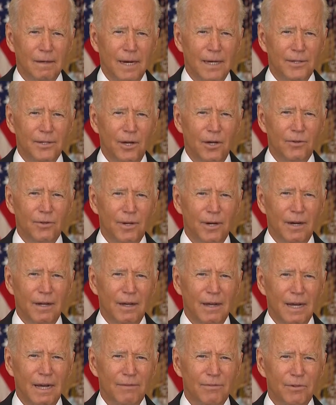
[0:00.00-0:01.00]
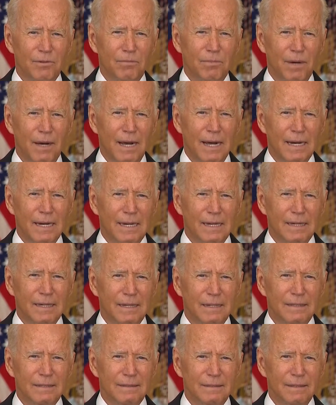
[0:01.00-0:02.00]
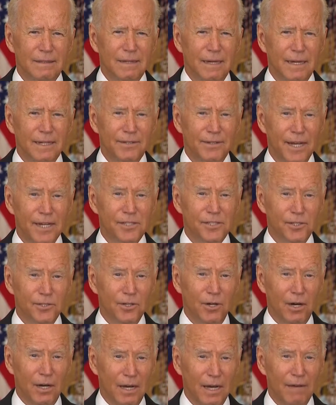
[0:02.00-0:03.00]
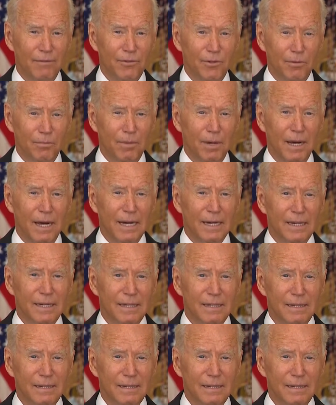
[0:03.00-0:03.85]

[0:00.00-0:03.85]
I know that I'll have your back. Uh, they should know I'll have their back,